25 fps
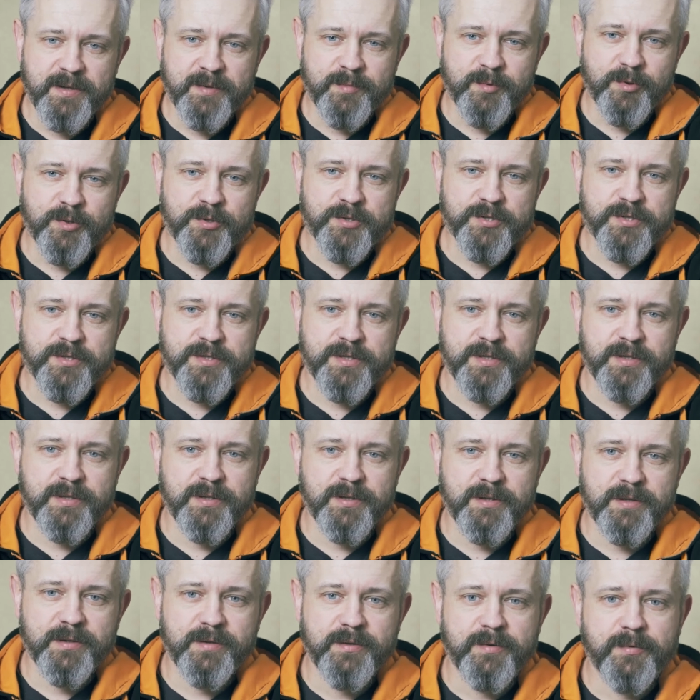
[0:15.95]
because
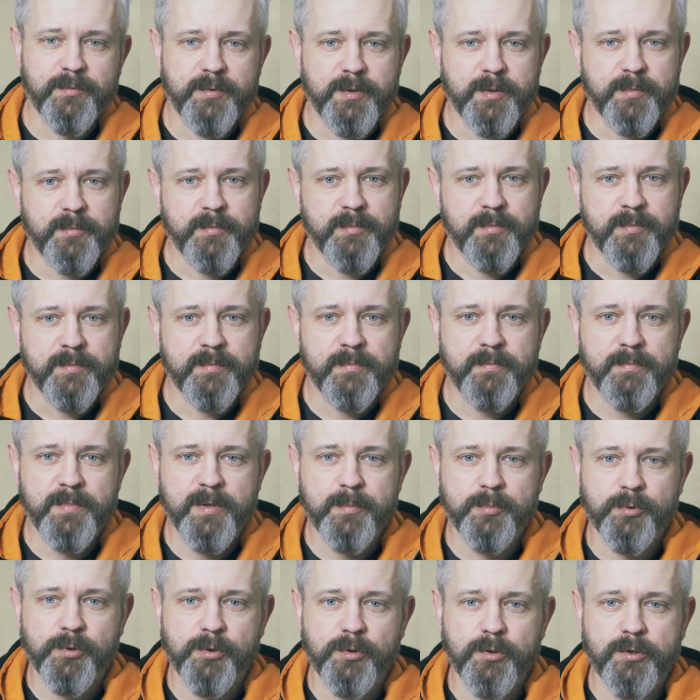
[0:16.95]
when
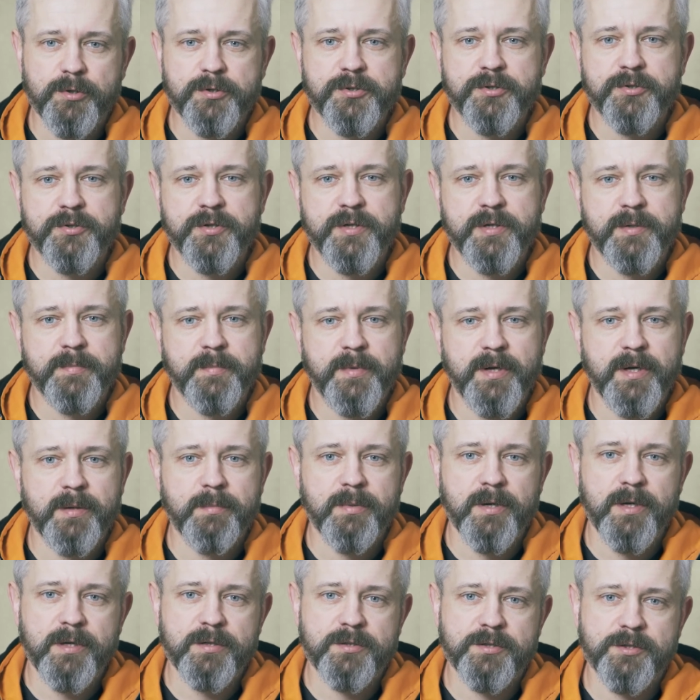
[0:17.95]
people ordering my
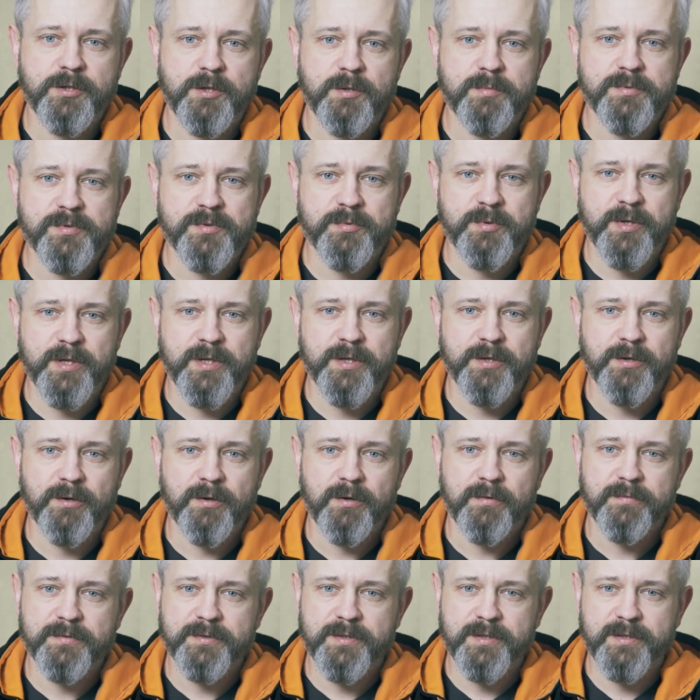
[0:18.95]
backdrops, they
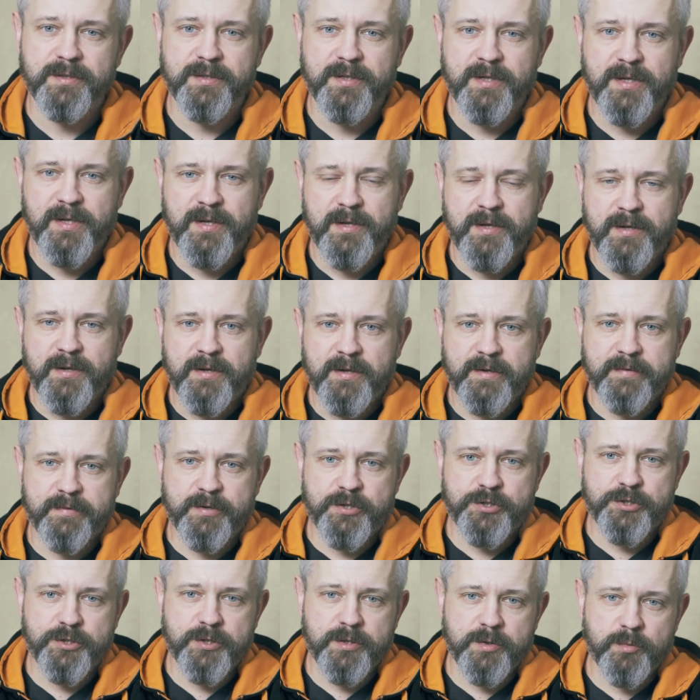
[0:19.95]
often
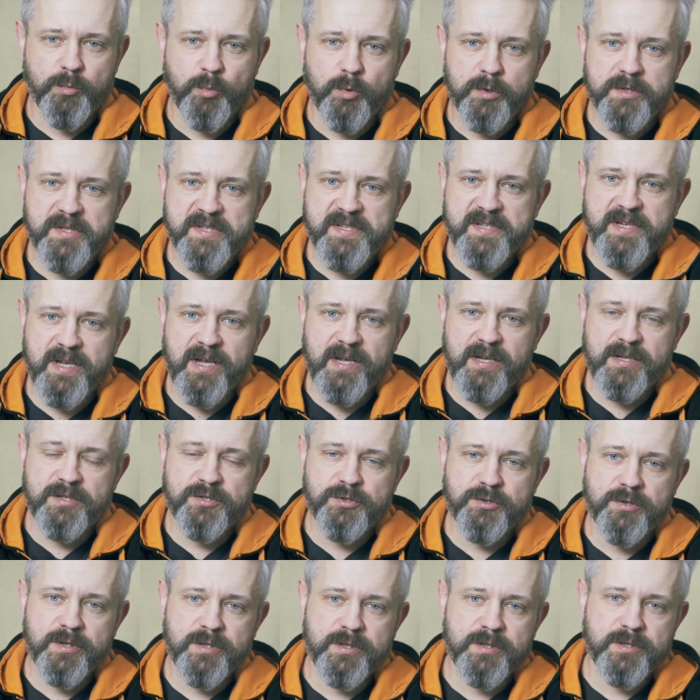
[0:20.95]
questioning what size
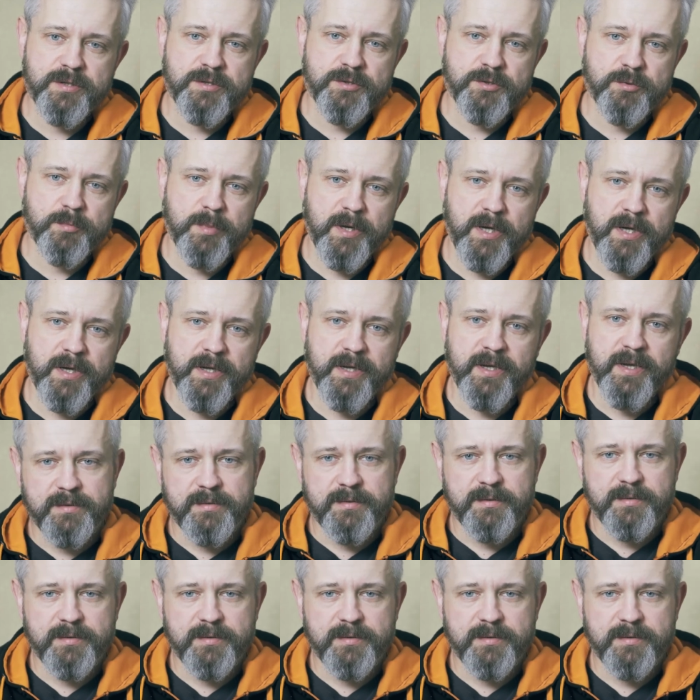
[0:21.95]
do I need to buy.